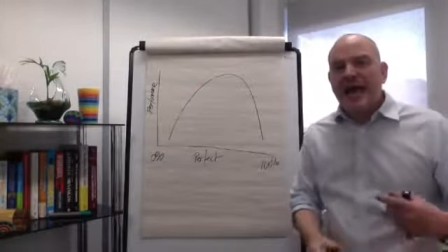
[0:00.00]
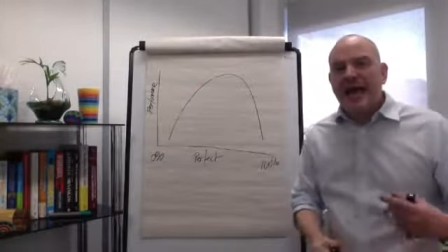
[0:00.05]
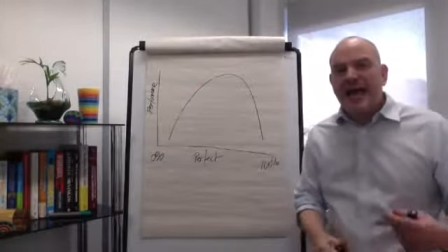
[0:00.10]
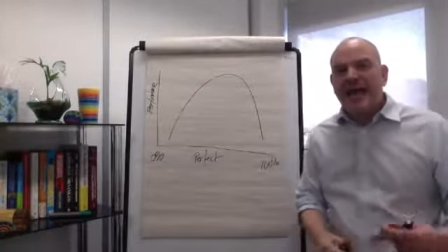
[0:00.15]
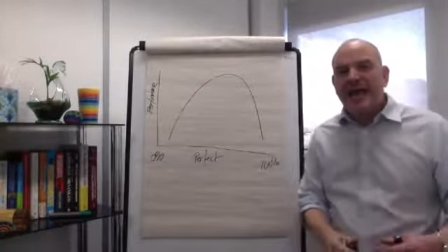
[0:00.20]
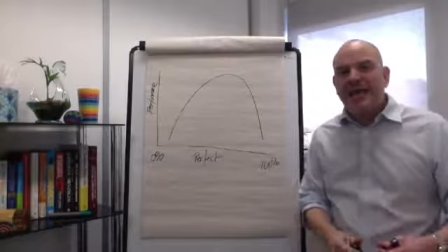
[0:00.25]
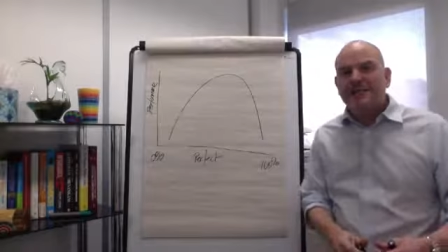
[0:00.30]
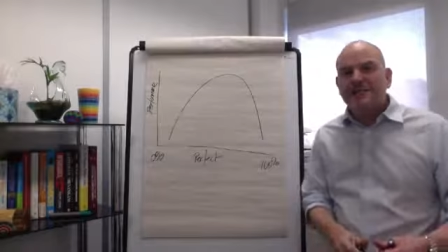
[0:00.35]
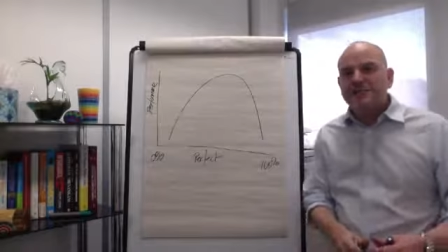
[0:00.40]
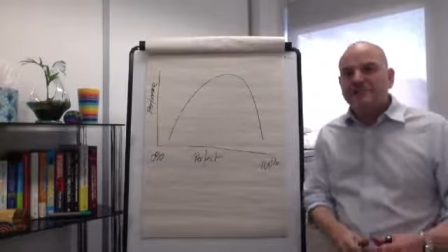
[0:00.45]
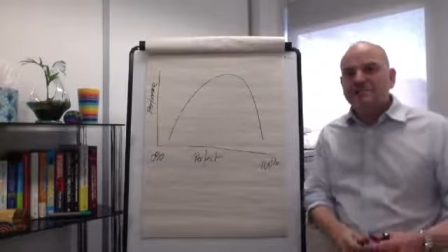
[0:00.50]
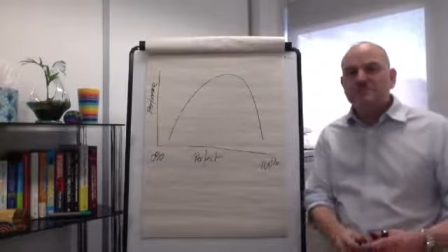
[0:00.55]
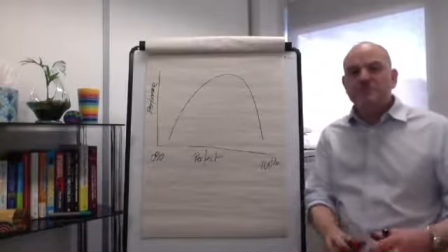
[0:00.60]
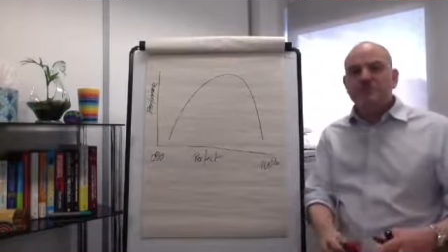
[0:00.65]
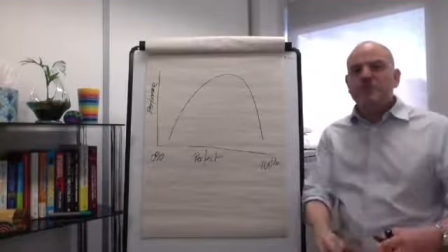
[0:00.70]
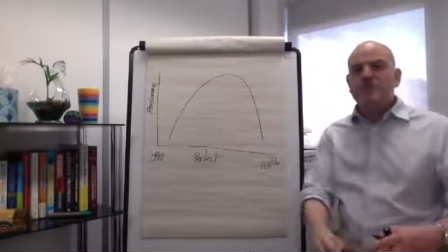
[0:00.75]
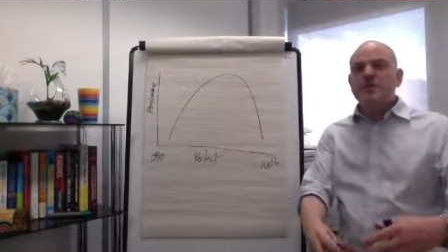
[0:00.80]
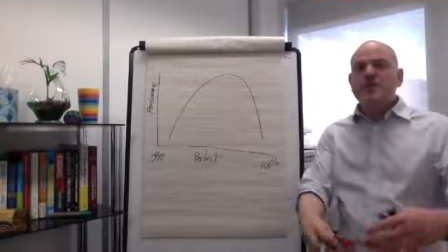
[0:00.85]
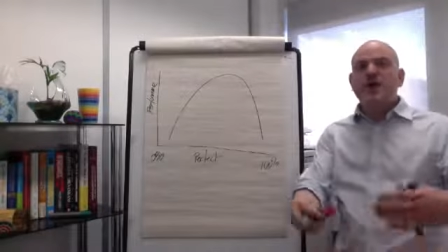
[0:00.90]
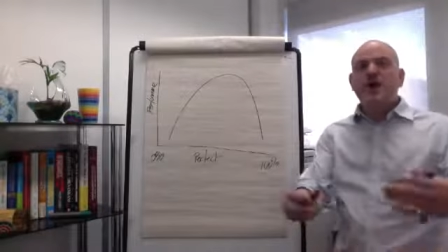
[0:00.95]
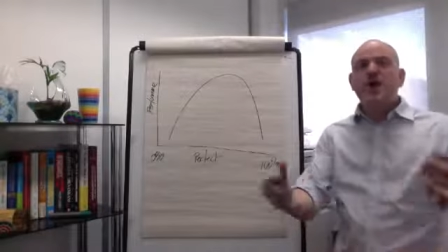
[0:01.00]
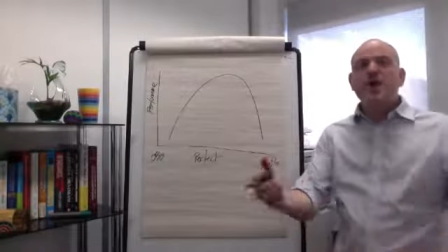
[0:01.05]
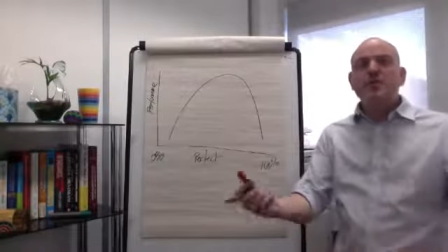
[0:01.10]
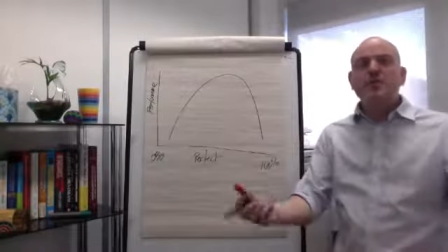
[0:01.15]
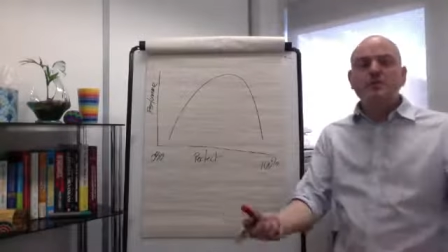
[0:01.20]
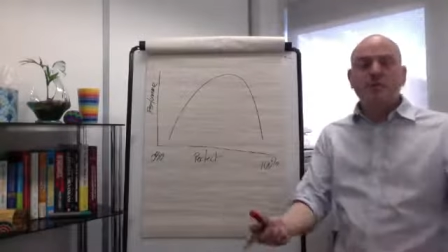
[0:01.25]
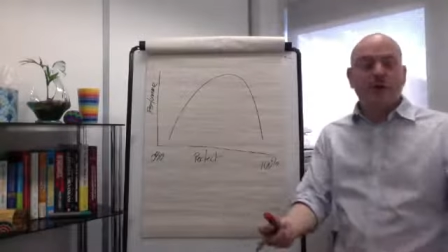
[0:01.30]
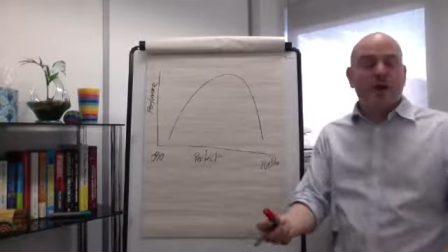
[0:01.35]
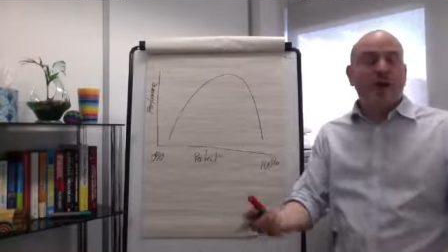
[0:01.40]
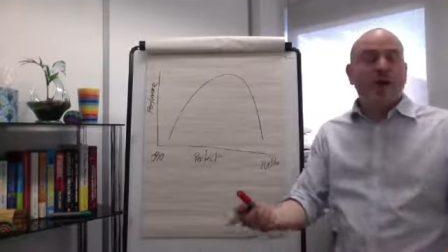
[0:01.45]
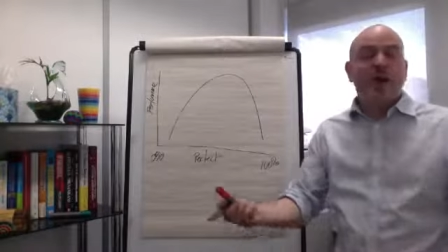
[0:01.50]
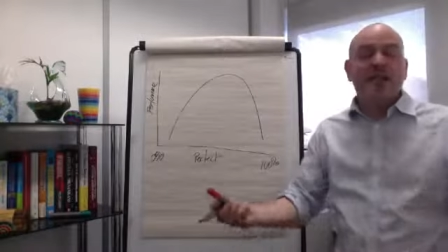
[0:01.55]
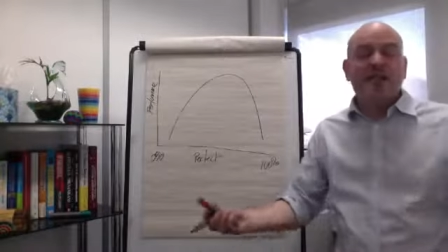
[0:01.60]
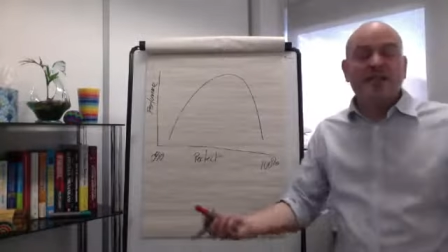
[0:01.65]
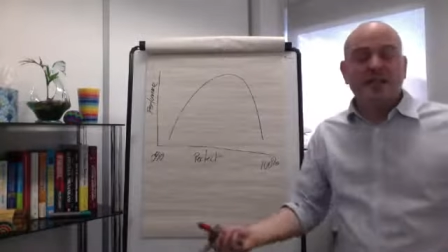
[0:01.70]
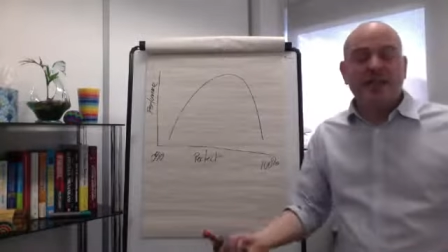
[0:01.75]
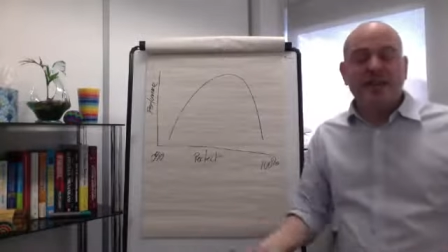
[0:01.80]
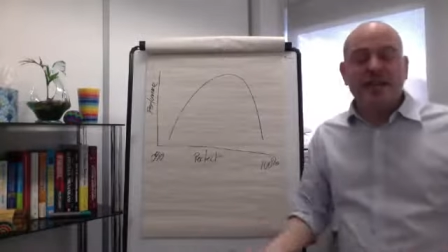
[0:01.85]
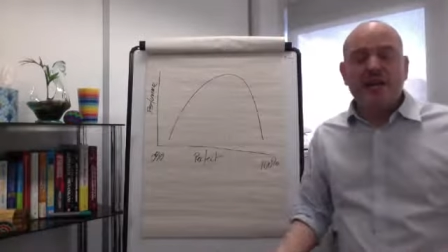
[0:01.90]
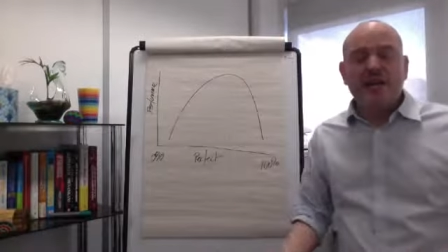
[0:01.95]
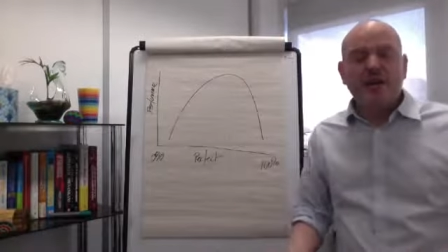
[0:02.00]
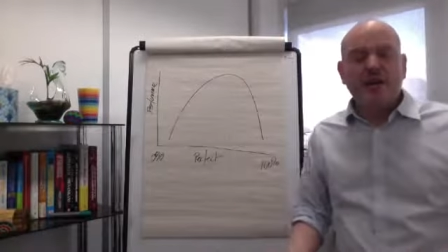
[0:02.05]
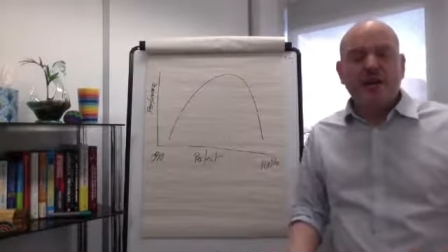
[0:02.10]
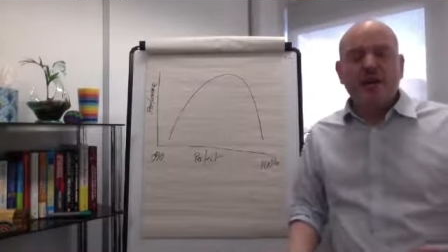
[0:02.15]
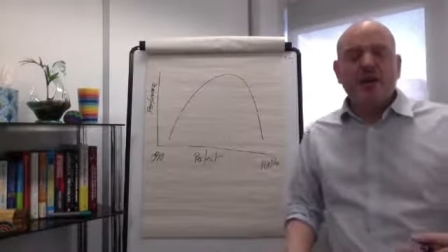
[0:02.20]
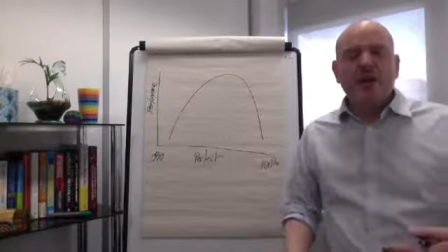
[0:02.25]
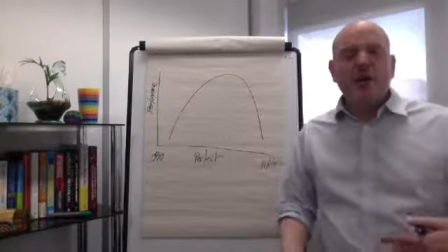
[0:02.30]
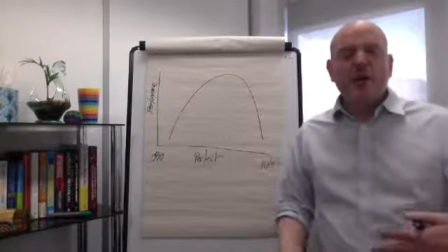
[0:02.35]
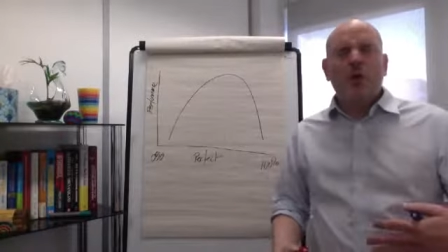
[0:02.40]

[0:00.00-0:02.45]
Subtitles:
had no idea